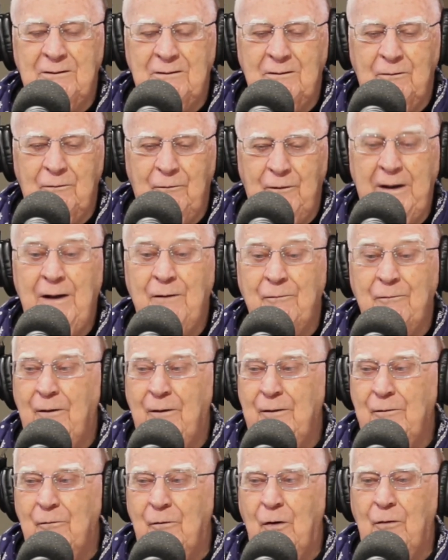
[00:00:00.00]
we have
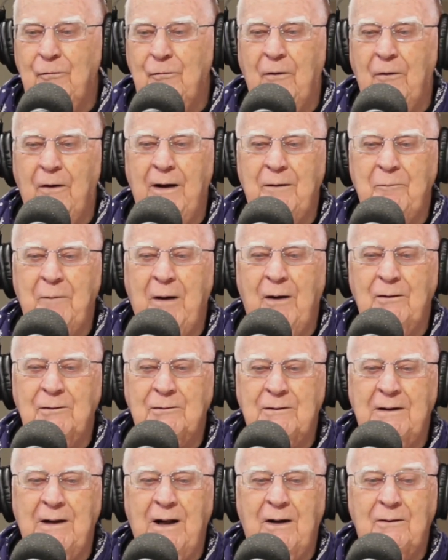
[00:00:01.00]
1 rover on
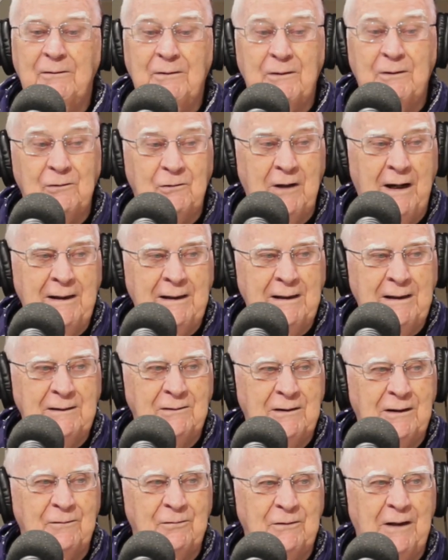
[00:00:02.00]
Mars now. The
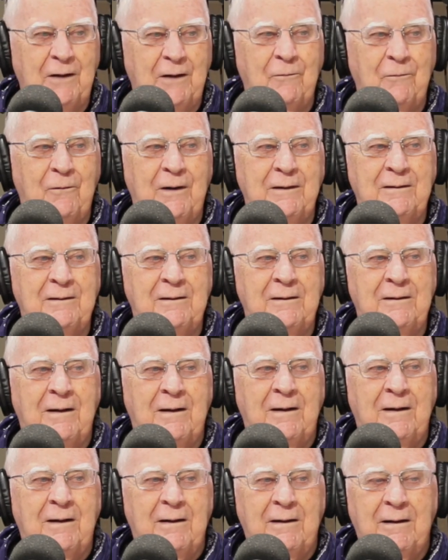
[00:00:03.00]
Chinese have sent one.
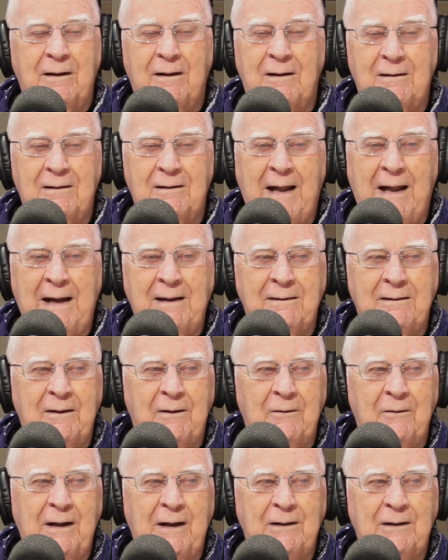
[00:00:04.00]
It'll land
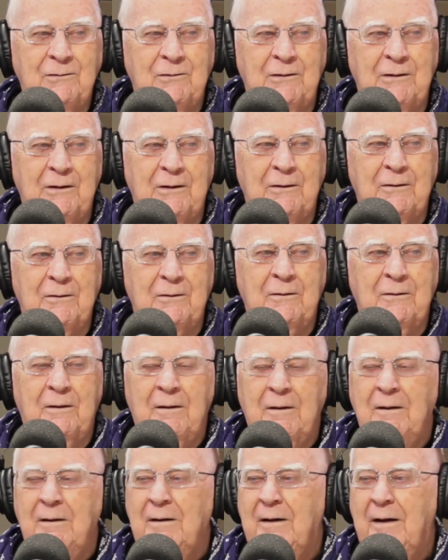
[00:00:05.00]
there next year.
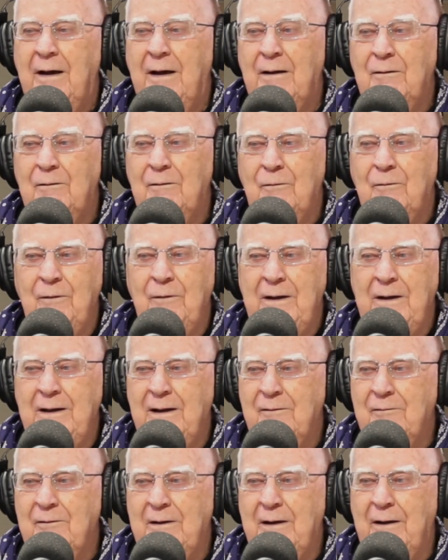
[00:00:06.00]
And we
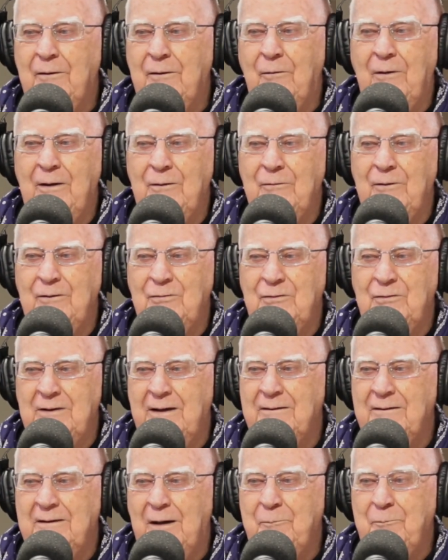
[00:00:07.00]
have another one we've
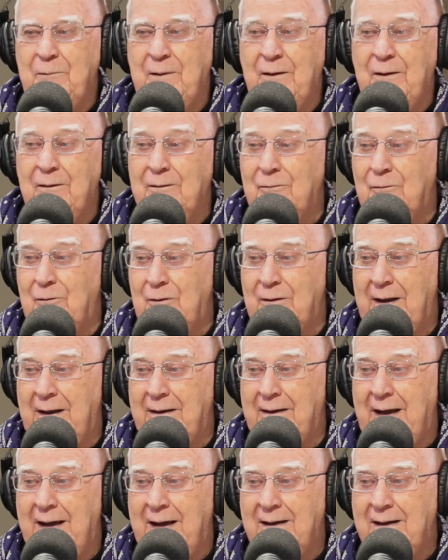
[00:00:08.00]
sent up there. Will
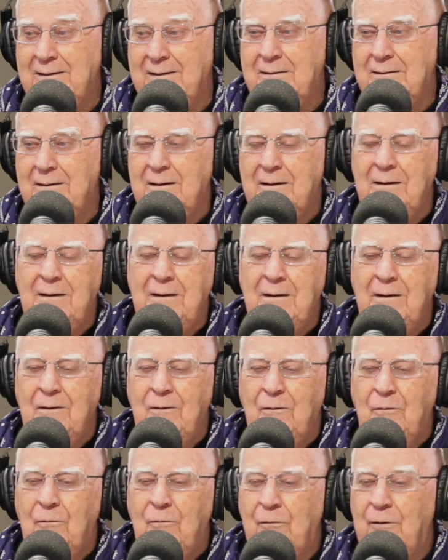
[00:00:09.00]
land.
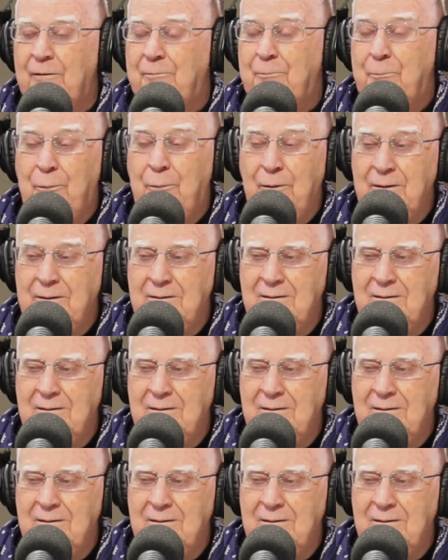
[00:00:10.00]
We put